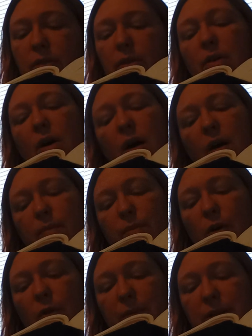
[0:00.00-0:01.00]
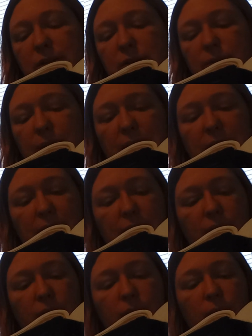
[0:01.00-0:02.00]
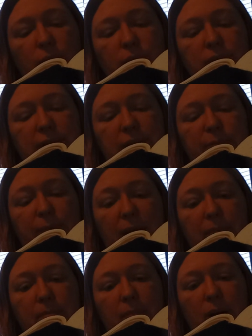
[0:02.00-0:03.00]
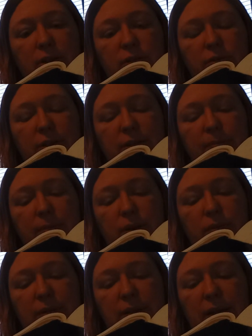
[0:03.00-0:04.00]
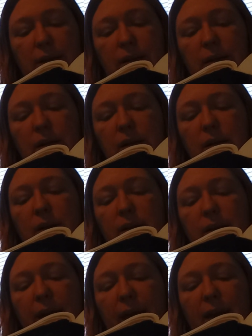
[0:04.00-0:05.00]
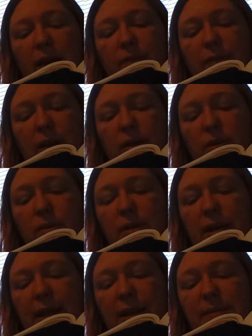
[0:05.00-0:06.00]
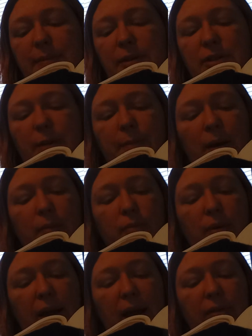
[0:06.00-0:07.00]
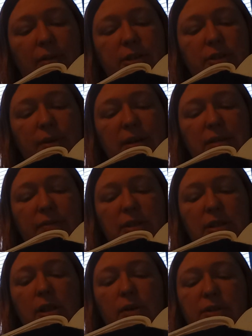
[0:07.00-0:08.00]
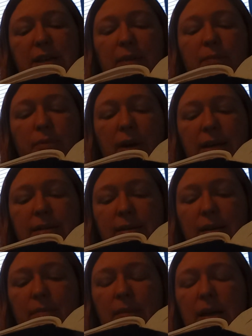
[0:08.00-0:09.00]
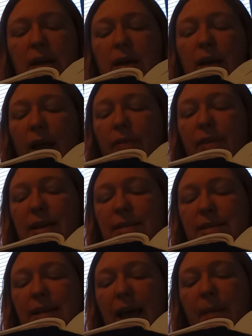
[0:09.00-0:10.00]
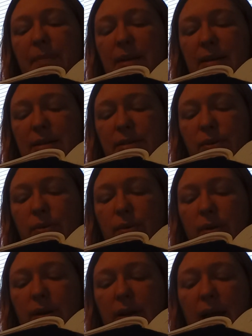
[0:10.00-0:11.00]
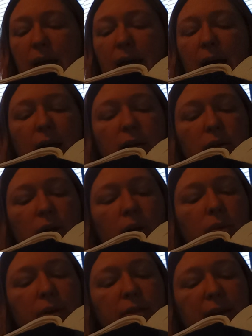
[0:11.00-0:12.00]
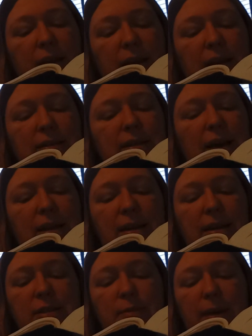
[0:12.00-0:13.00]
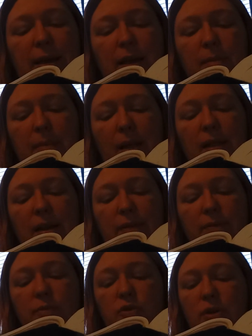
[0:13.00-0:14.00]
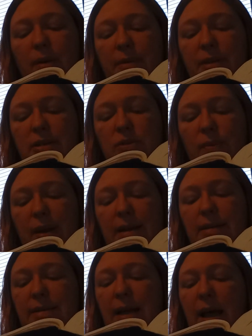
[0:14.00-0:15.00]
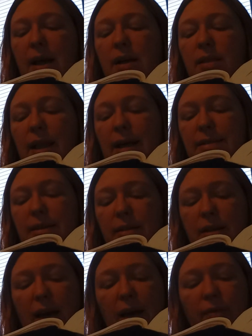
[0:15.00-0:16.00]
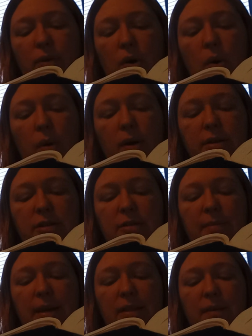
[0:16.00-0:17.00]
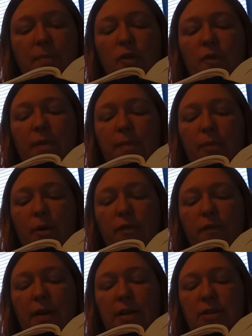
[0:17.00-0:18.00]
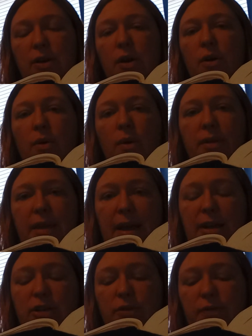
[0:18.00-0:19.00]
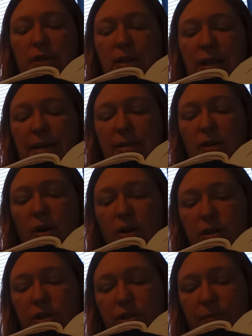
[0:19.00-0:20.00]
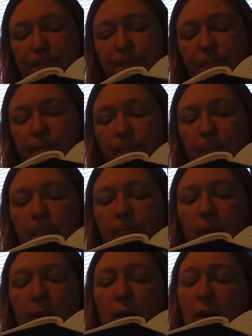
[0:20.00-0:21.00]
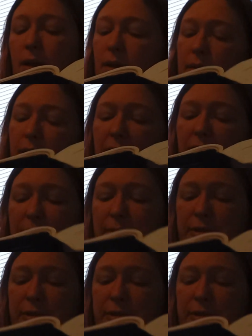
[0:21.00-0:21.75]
There are moments when he wounds us by monstrous music. Nay, if he can only get his music by breaking the strings of his lute, he breaks them, and they snap in discord, and no Athenian tetics making melody from tremulous wings lights on the ivory horn to make the movement perfect, or the interval less harsh. Yet he